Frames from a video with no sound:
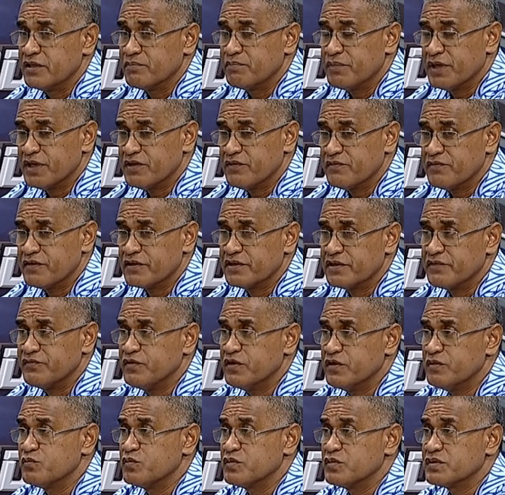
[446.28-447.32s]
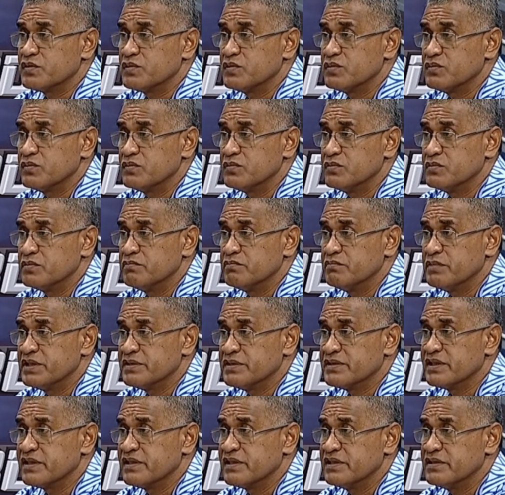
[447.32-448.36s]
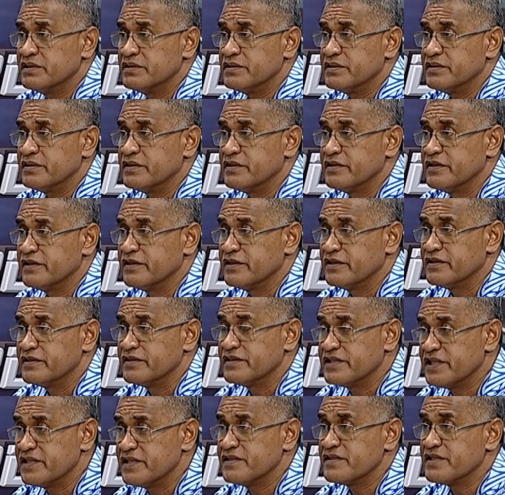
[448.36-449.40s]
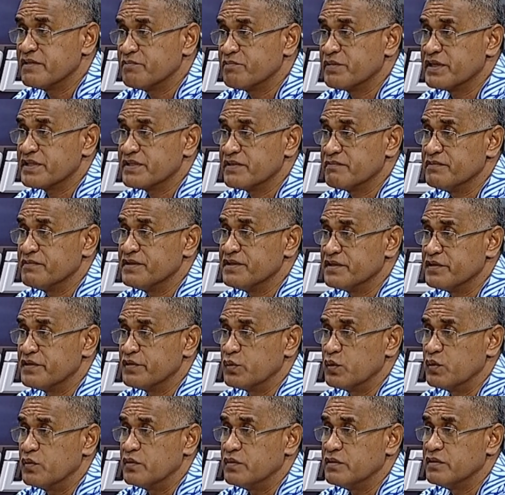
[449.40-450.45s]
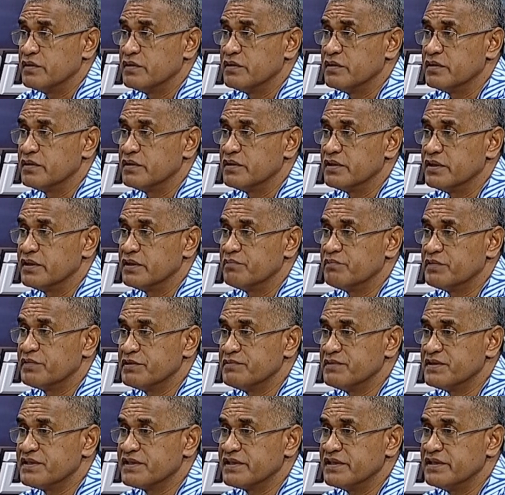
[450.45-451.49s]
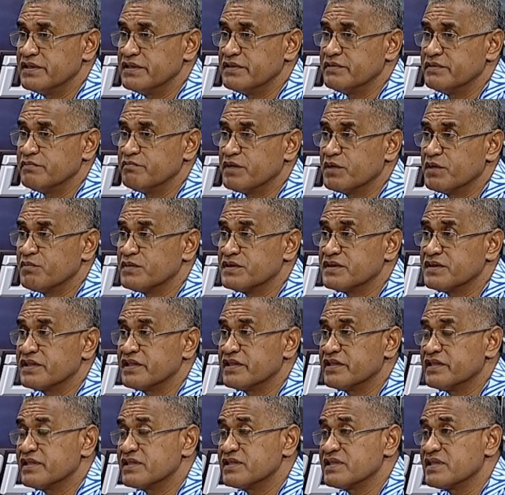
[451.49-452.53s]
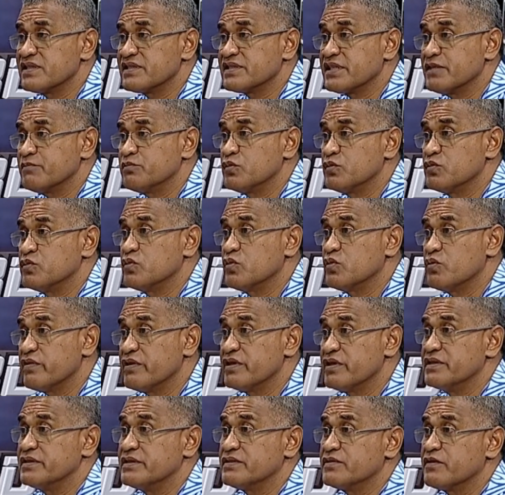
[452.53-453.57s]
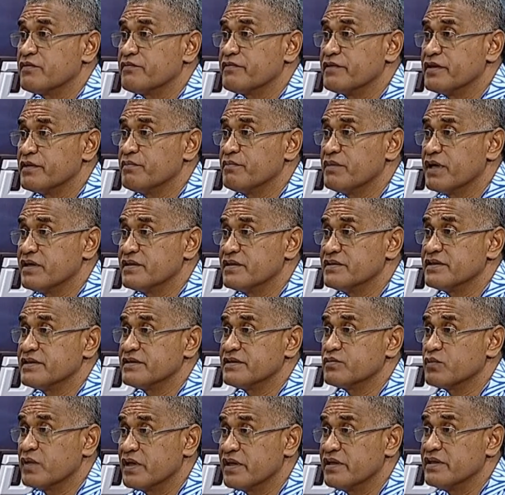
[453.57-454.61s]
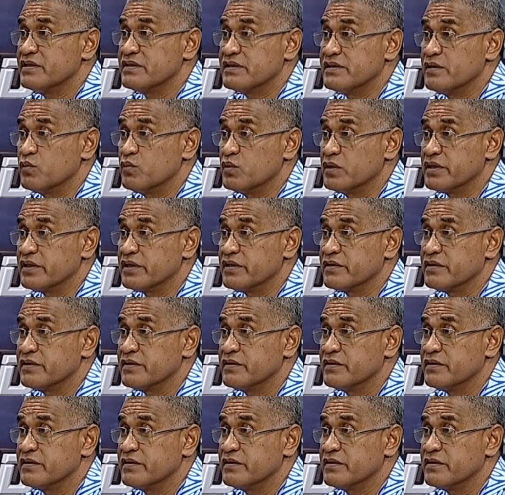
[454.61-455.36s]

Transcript: Part of the reform was to basically change the preservation rule. Previously, members can access up to 2/3 of their balances while they're still working.